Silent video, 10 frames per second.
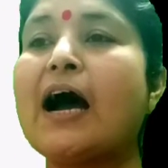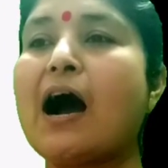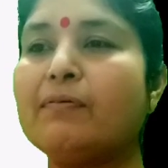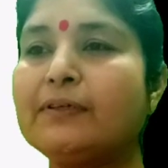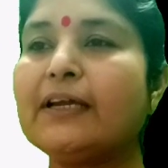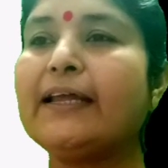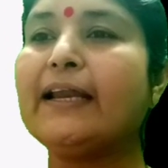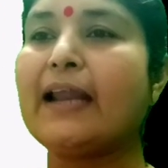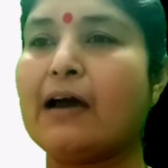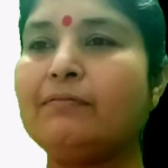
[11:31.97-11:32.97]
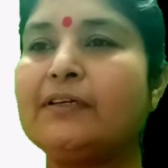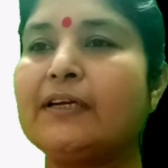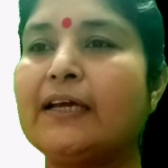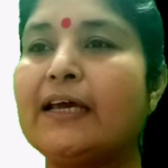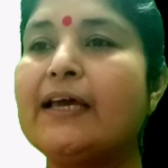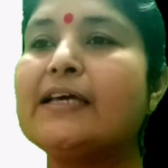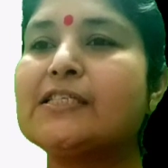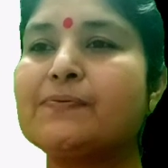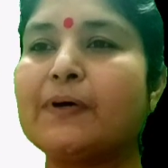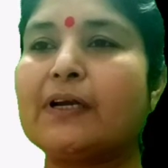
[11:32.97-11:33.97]
After he left,
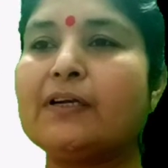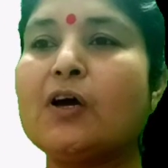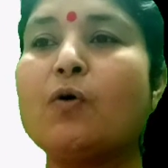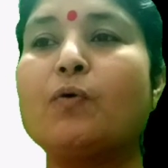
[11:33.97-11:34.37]
Iswaran